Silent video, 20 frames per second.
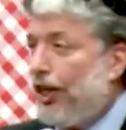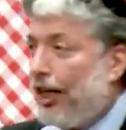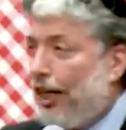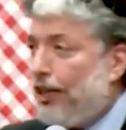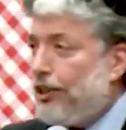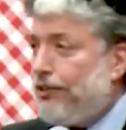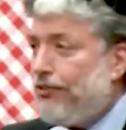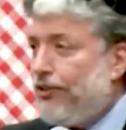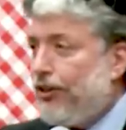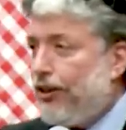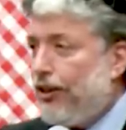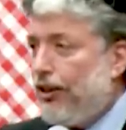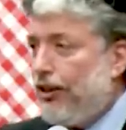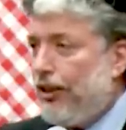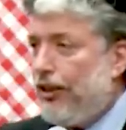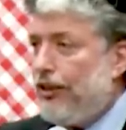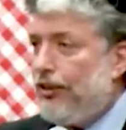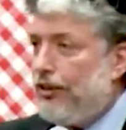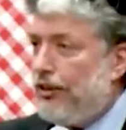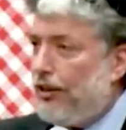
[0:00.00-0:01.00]
chas
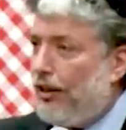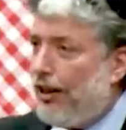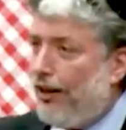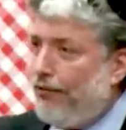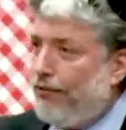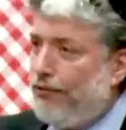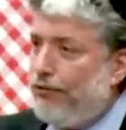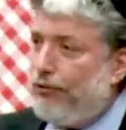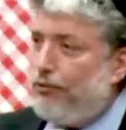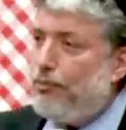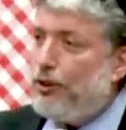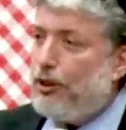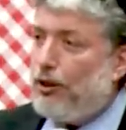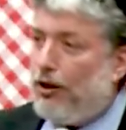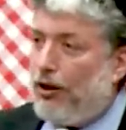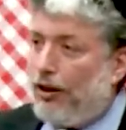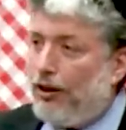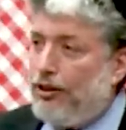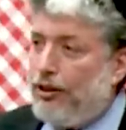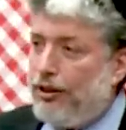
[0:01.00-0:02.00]
v'chalila, heaven forbid,
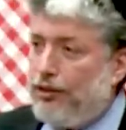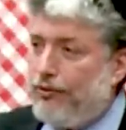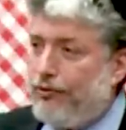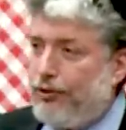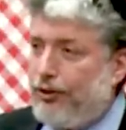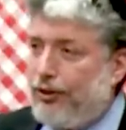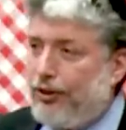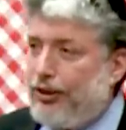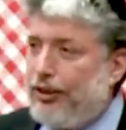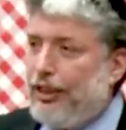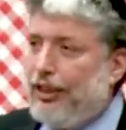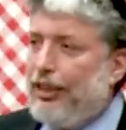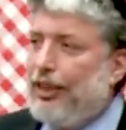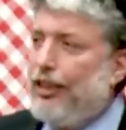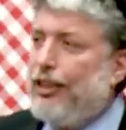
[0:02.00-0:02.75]
are converted,